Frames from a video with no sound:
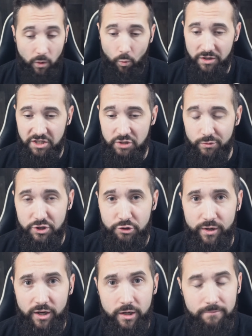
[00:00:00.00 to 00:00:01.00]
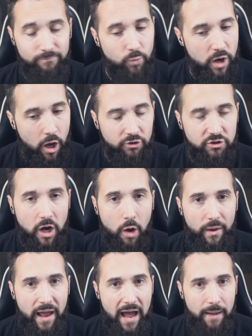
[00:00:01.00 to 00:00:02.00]
Once this was triggered, we all saw
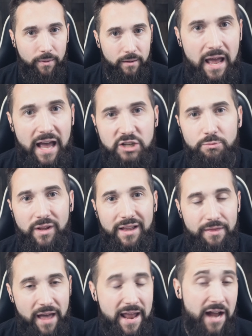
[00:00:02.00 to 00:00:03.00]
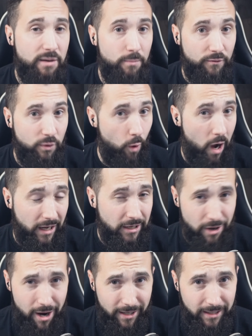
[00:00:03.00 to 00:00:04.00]
what happened. Hezbollah then had to move to walkie
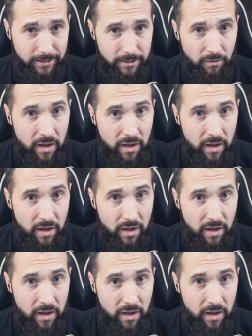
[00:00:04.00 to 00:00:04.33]
talkies.